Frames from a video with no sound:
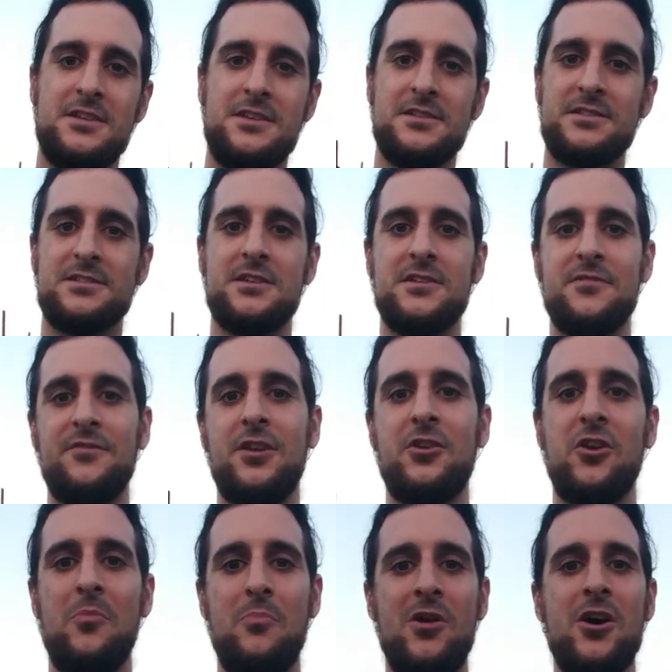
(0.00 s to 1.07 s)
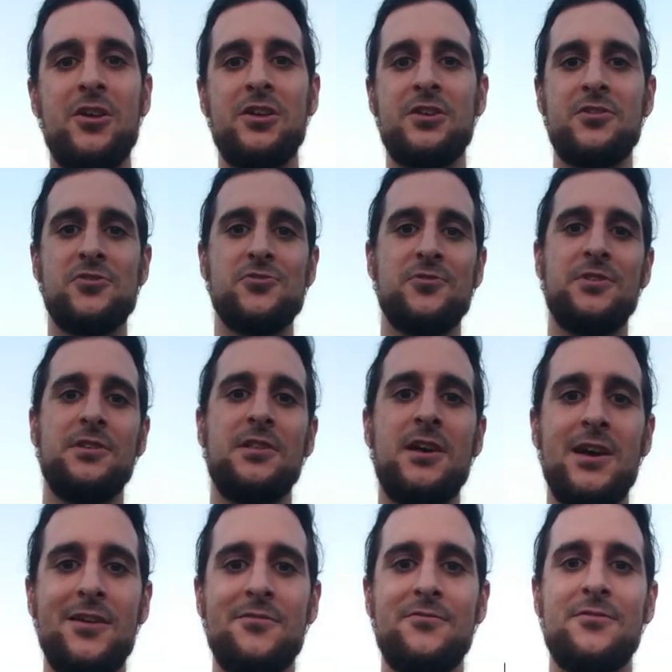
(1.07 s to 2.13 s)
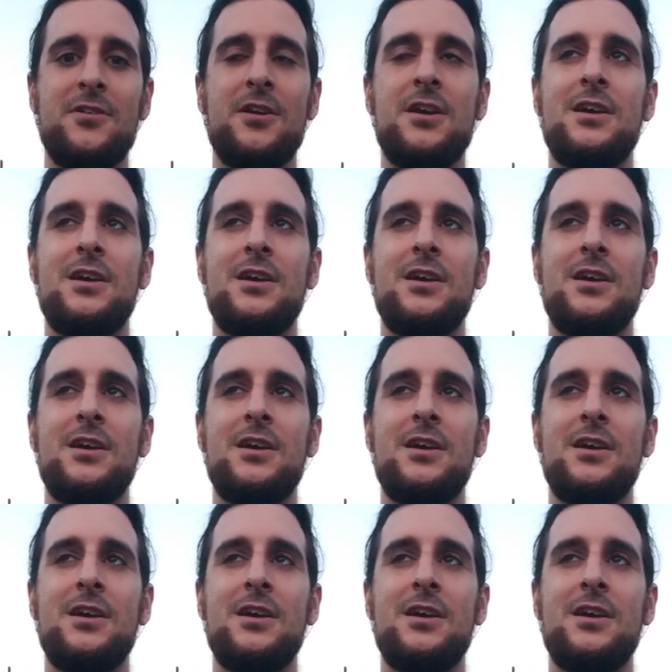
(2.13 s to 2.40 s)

instead of in our body enjoying life.